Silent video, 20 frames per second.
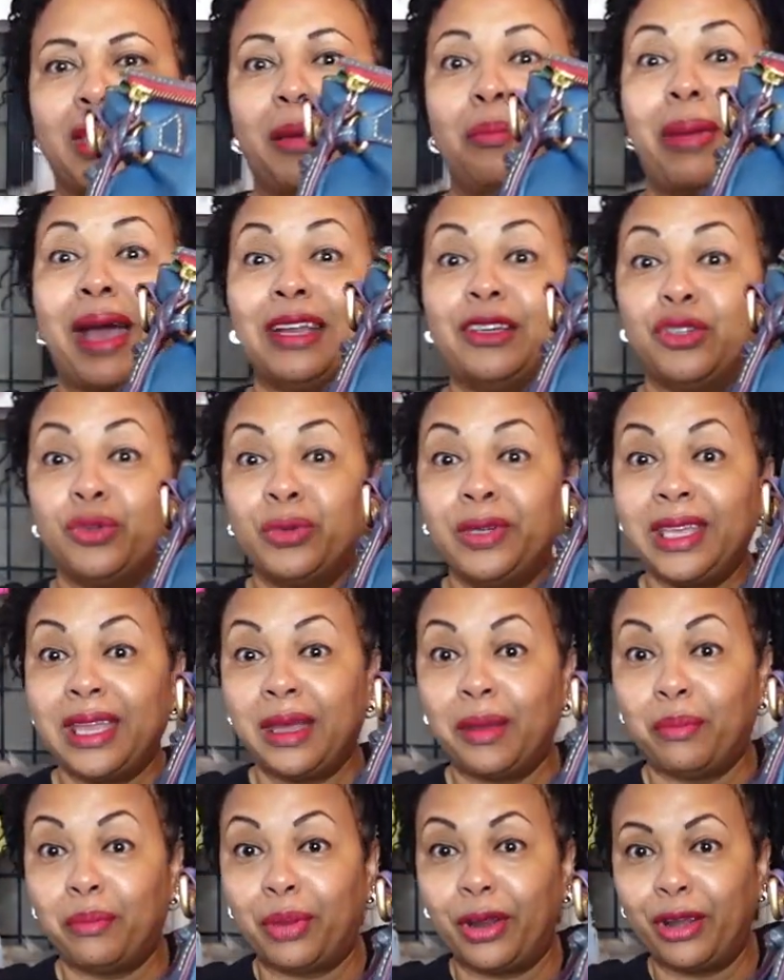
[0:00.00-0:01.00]
by Dooney
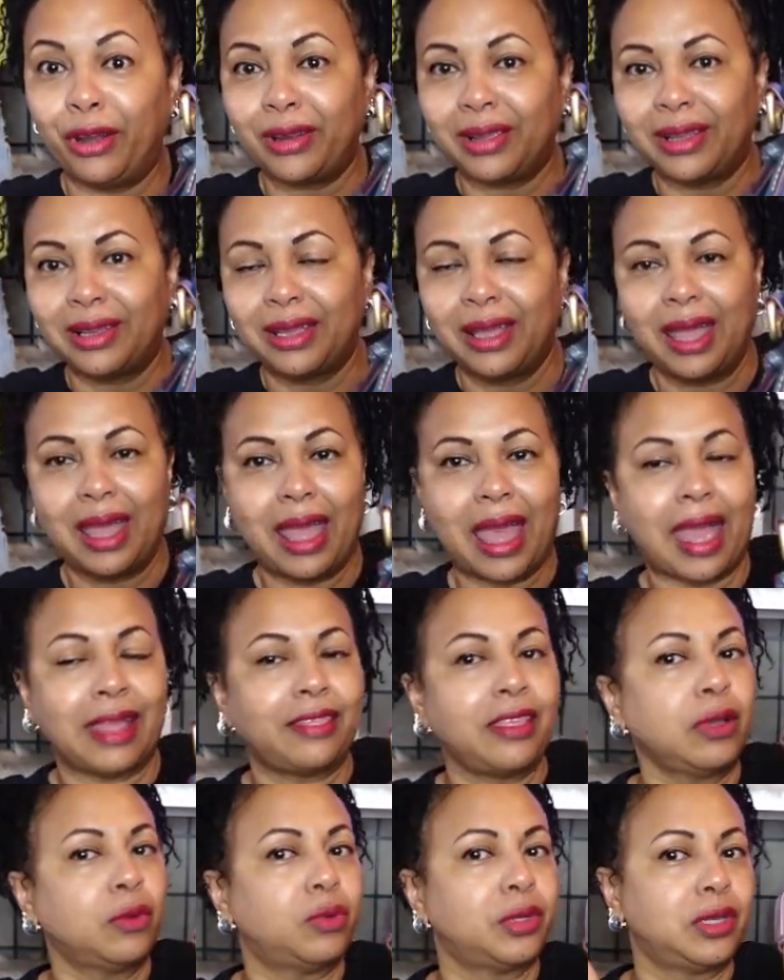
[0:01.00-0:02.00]
and Burke, I
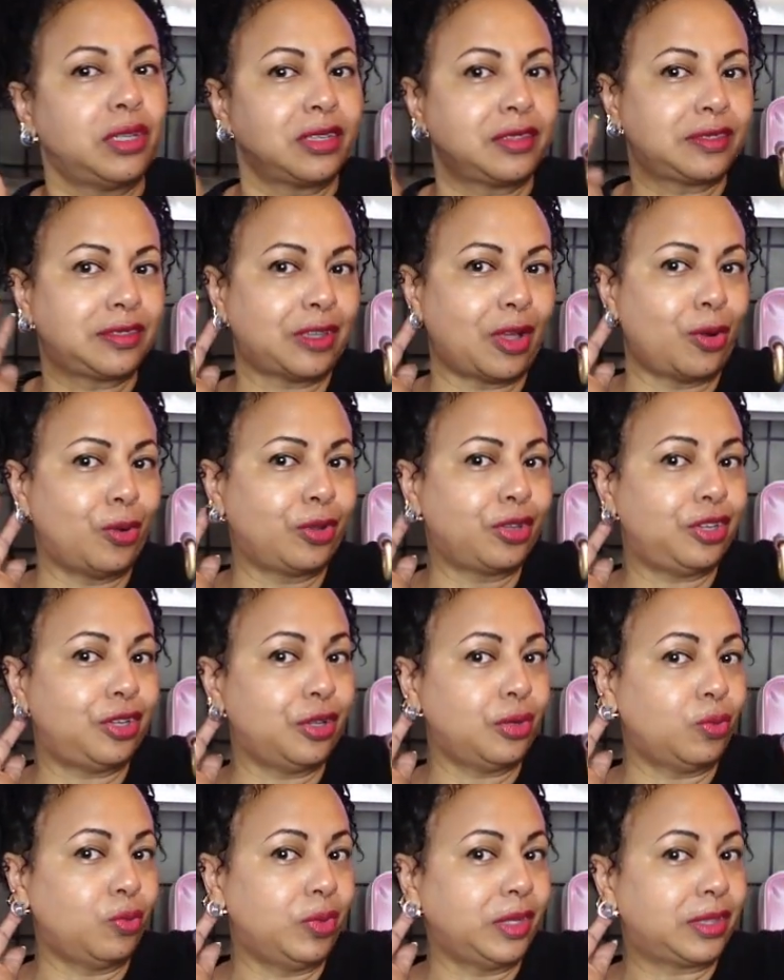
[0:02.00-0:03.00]
think would look so
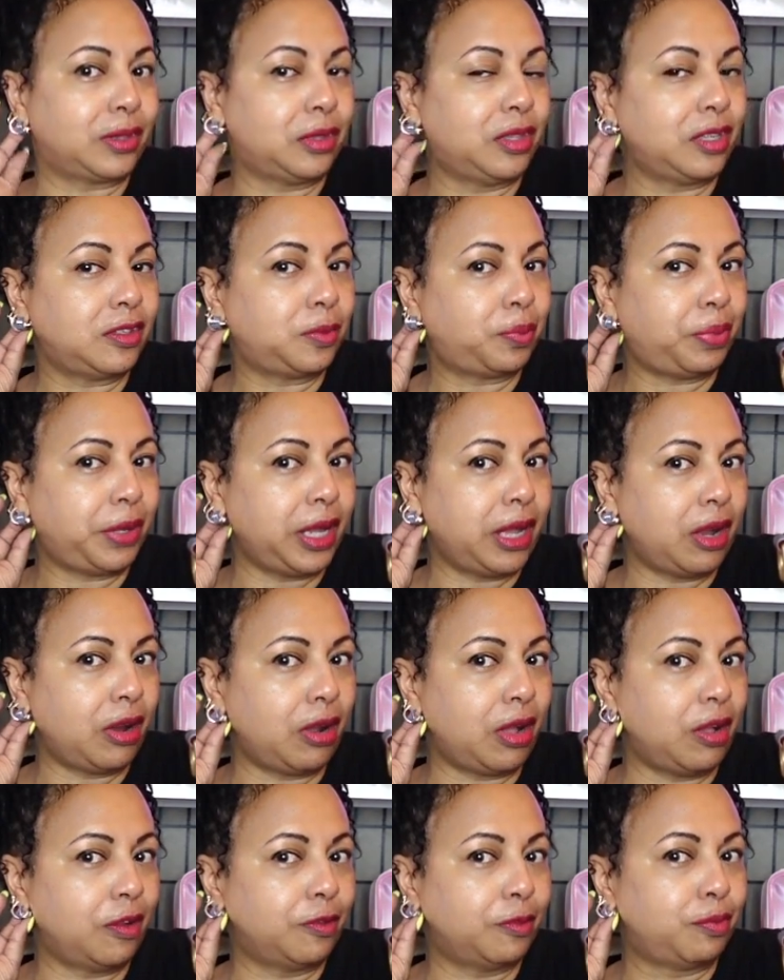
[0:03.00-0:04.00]
cute with this
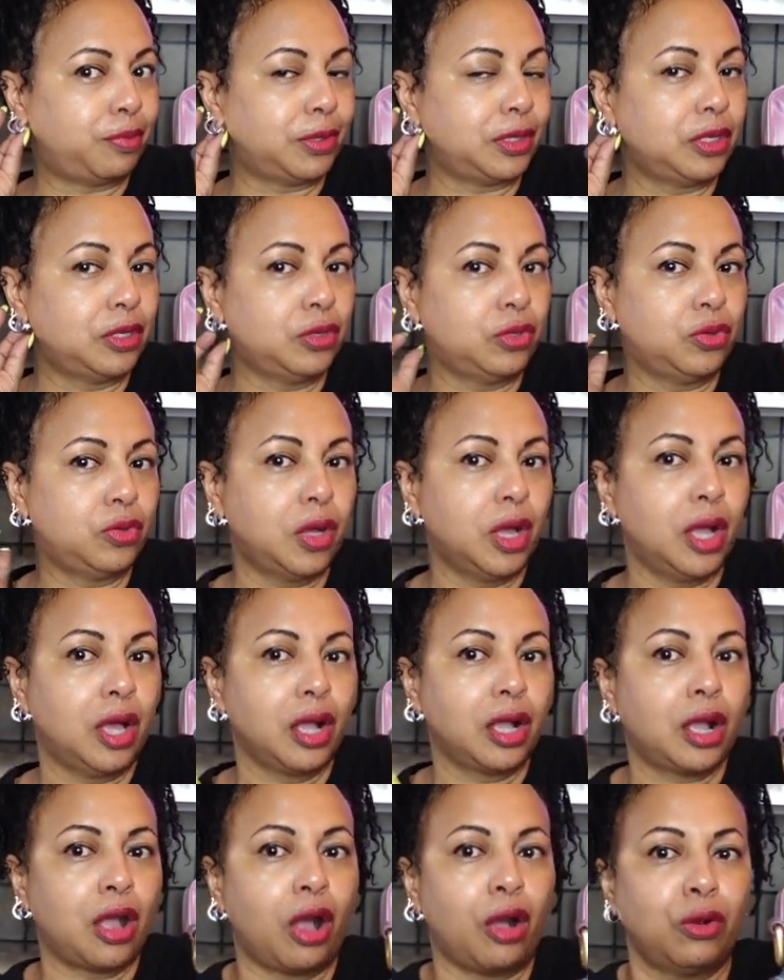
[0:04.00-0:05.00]
pair of blue
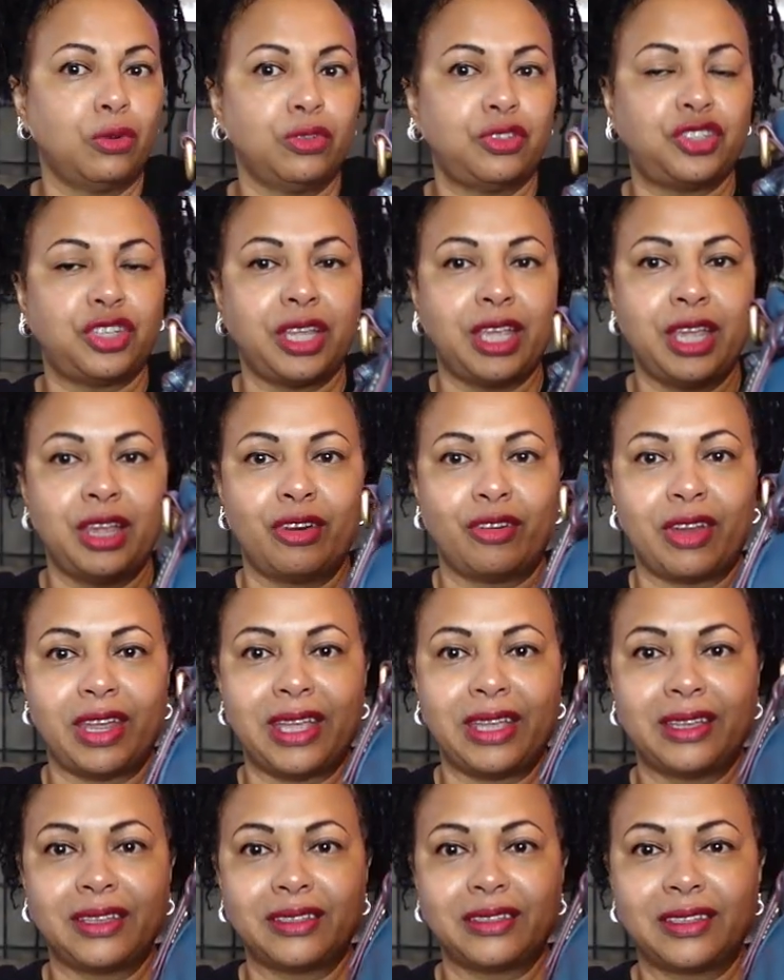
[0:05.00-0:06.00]
Coach
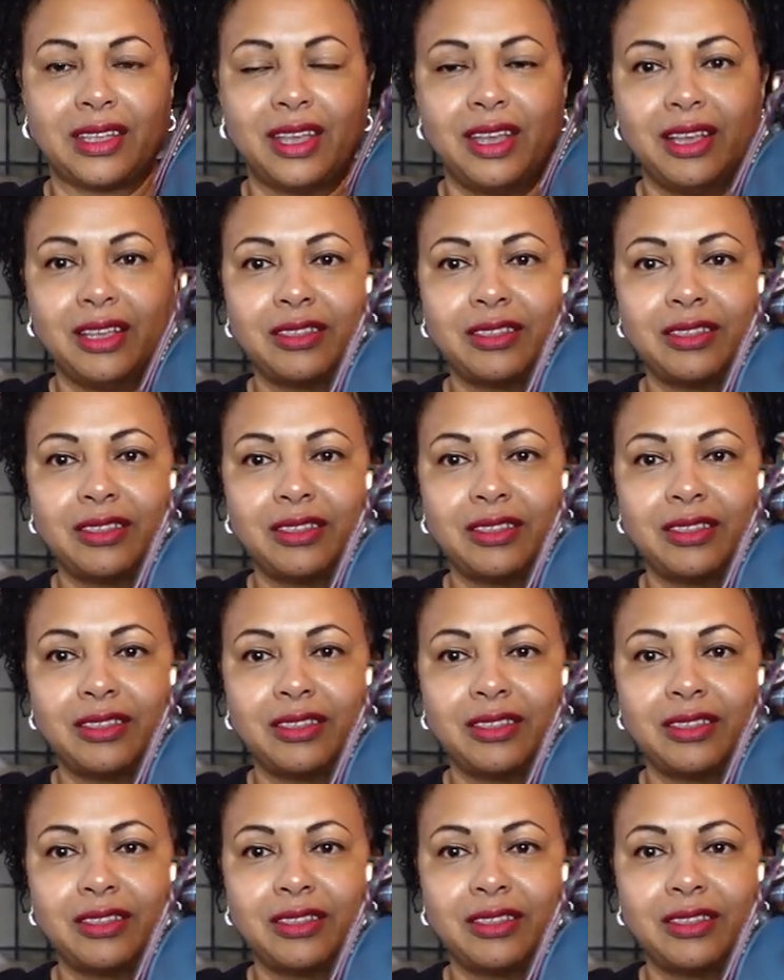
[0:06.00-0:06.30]
earrings.